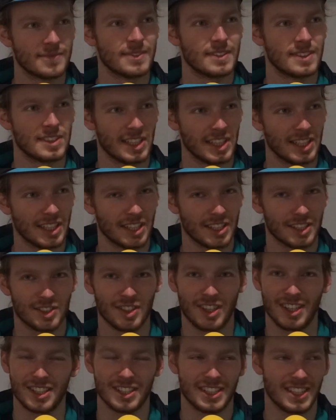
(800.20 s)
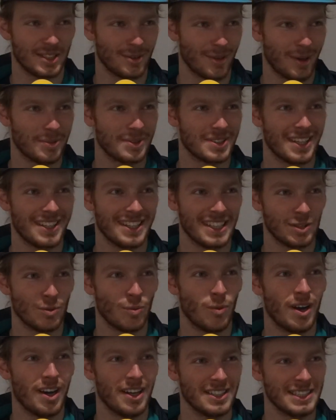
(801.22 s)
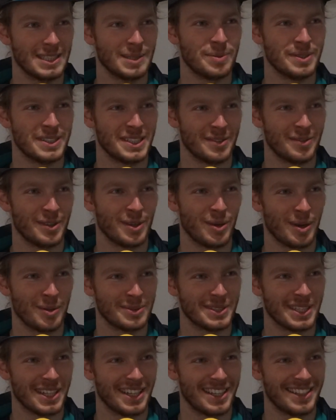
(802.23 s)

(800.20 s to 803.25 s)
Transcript: So you go straight to this website, this one specific website.